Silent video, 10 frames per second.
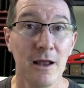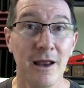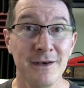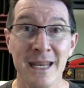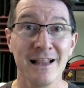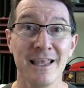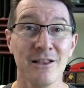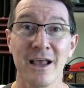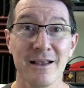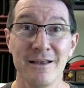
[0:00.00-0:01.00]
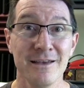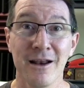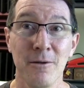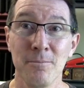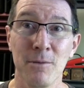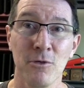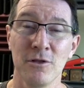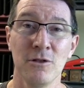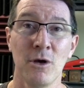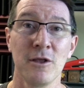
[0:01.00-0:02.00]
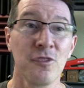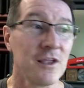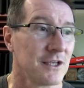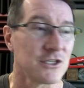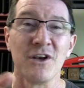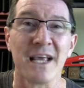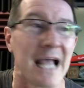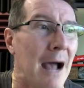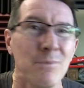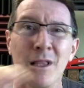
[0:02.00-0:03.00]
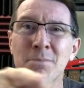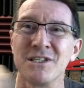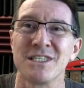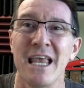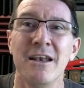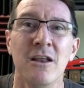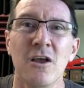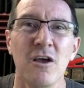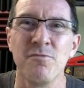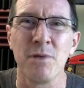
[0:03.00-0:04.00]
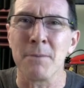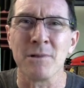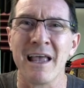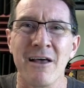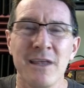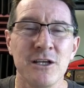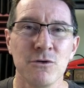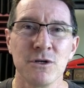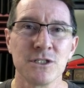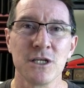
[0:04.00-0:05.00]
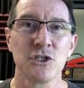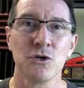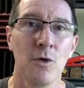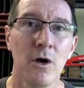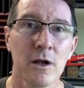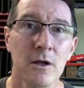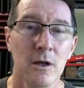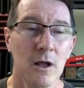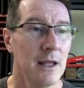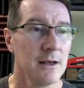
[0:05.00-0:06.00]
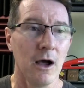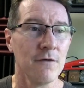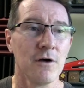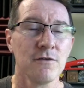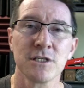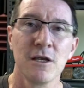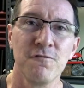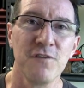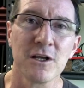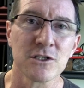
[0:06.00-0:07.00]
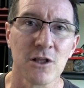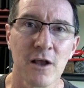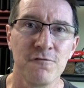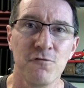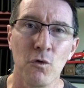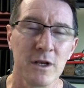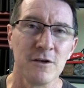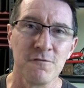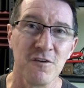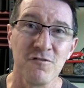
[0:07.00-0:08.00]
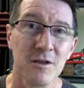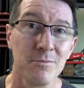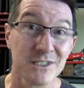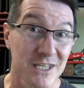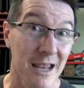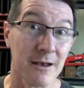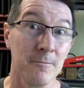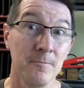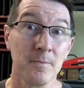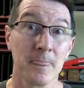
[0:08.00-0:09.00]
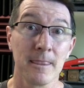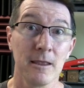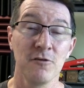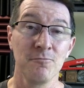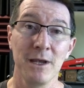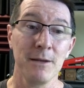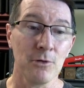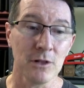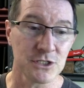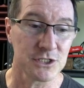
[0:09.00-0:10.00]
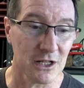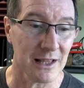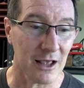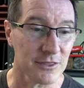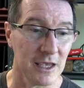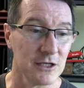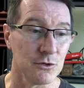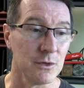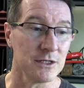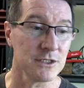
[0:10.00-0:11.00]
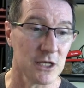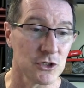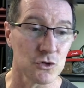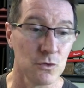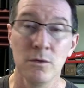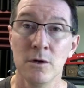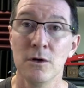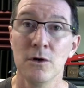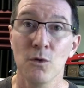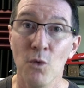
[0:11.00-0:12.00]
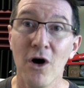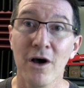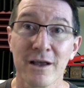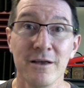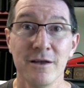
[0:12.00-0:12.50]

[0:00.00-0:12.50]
Nearly, people, you think there's only a couple of percent of people out there doing essential work? I've seen figures like 40 to 50% of people are still out there doing essential work.